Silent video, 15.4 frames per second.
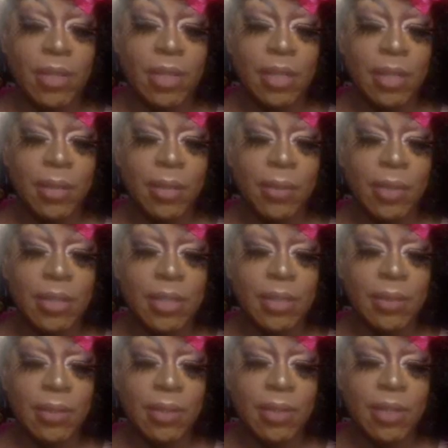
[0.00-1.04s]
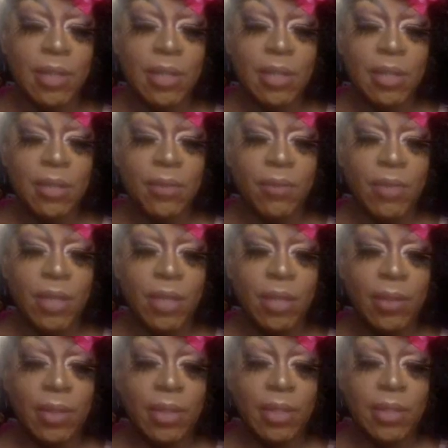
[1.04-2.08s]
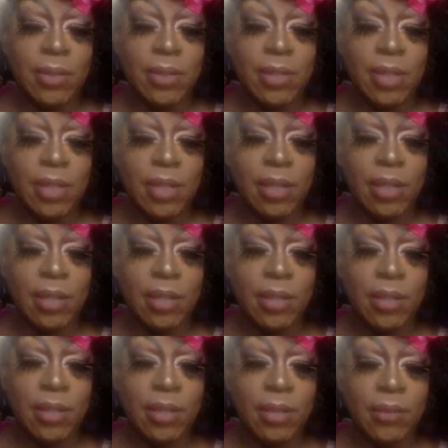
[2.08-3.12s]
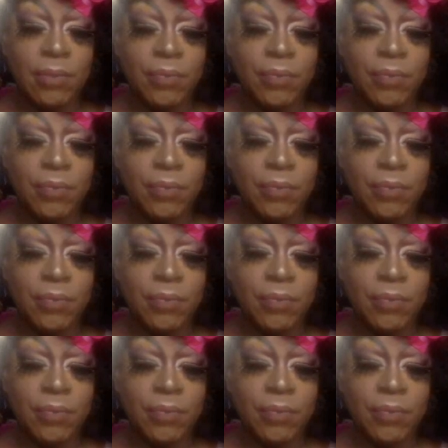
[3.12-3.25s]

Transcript: I want to see the video on the other side.